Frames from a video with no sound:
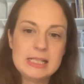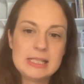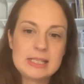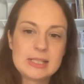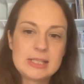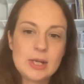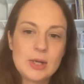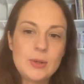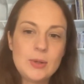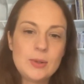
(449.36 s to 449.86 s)

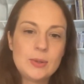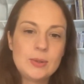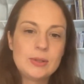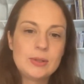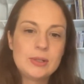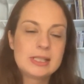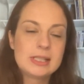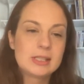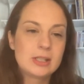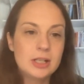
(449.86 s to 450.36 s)
So
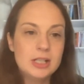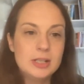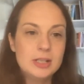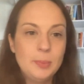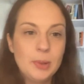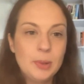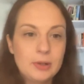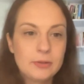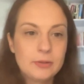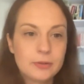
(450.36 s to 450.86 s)
the starting
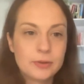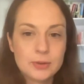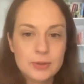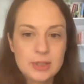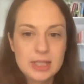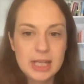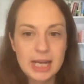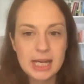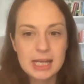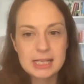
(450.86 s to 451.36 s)
point for
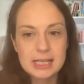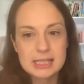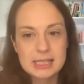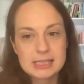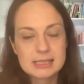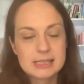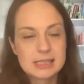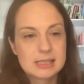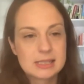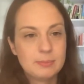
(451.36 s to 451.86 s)
today
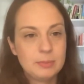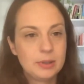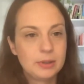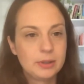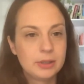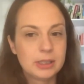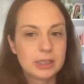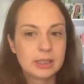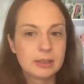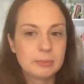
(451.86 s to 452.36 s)
is this
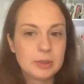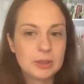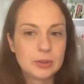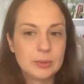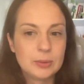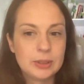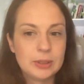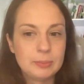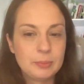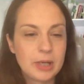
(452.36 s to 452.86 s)
blurring
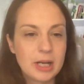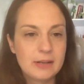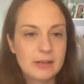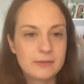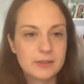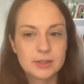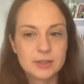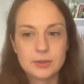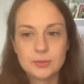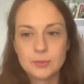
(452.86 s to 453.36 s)
between
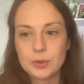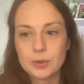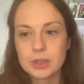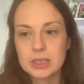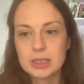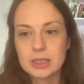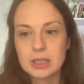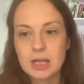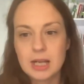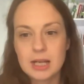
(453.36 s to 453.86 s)
private and
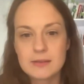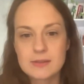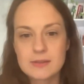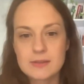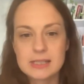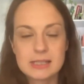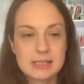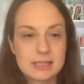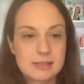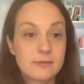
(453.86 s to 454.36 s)
working lives
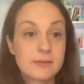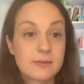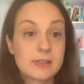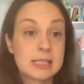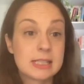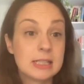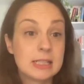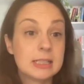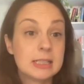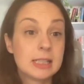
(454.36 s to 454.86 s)
that is
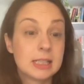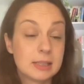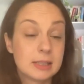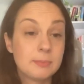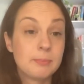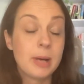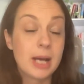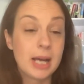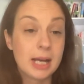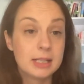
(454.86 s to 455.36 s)

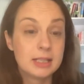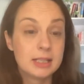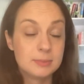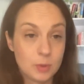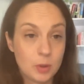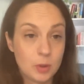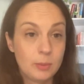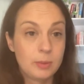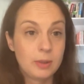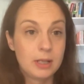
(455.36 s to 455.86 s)
facilitated by the
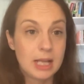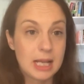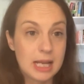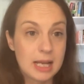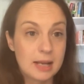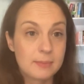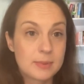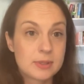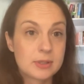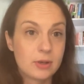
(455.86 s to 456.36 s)
mobile
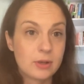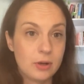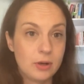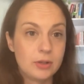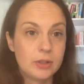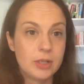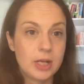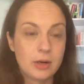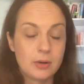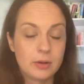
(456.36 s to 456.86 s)
apps
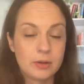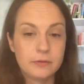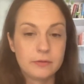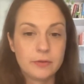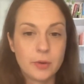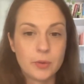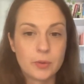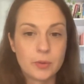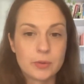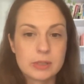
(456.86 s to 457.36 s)
on our
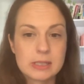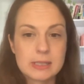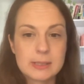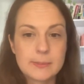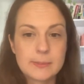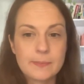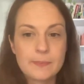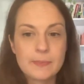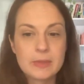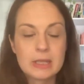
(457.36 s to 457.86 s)
phones.